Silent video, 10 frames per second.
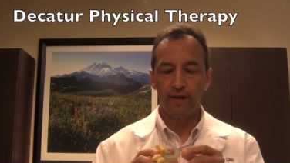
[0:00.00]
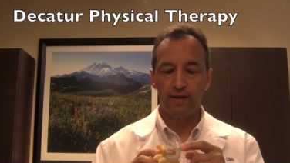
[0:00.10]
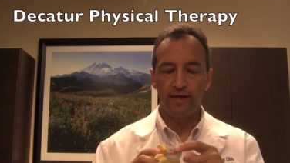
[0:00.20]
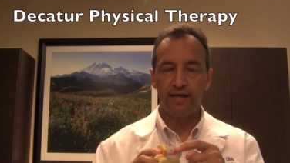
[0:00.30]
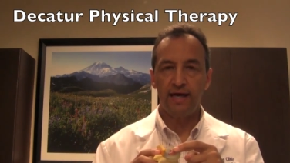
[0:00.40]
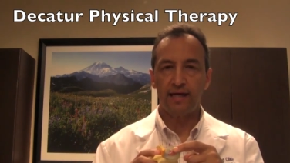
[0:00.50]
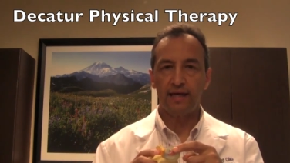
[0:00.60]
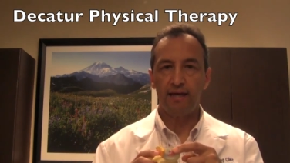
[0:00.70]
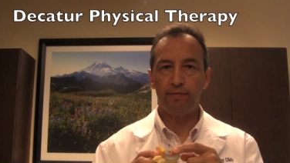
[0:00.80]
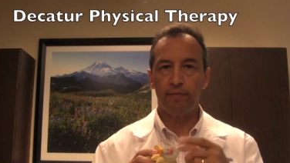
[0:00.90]
they can't
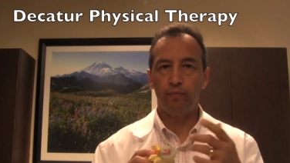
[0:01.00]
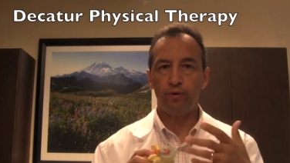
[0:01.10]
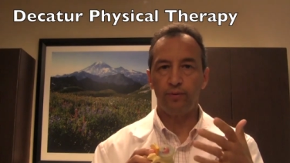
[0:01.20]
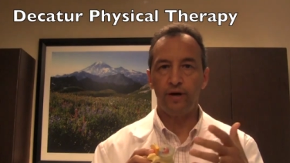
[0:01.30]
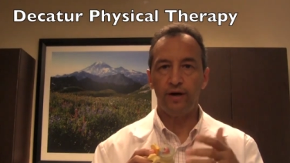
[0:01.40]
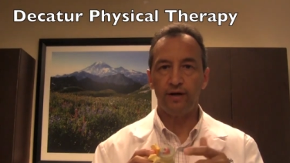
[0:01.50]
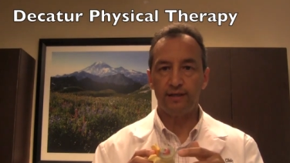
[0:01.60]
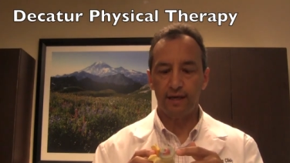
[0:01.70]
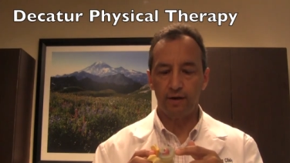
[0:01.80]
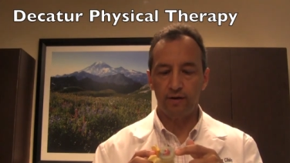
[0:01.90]
keep up with wear and
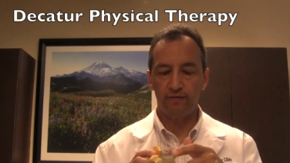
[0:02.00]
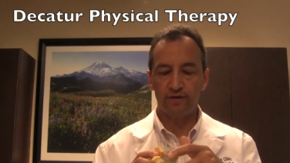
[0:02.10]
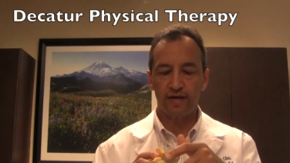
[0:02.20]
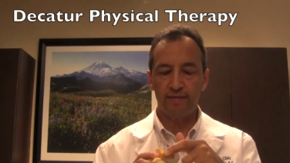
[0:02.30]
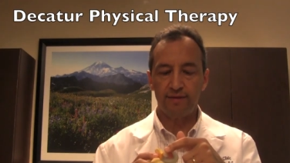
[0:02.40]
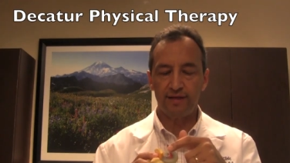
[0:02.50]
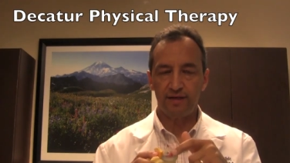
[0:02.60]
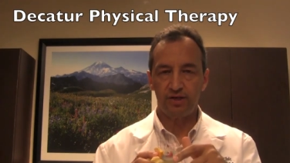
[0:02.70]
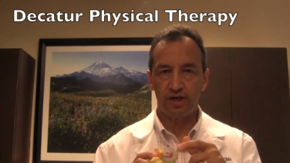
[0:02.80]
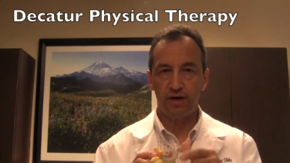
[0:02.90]
tear and over time they
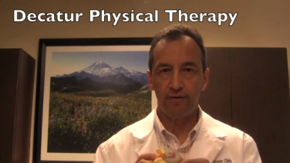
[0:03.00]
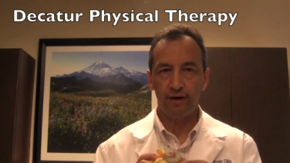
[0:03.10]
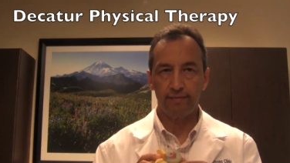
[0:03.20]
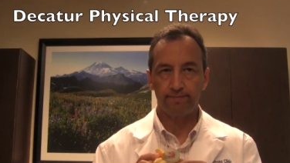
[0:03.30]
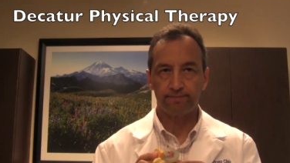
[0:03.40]
degenerate.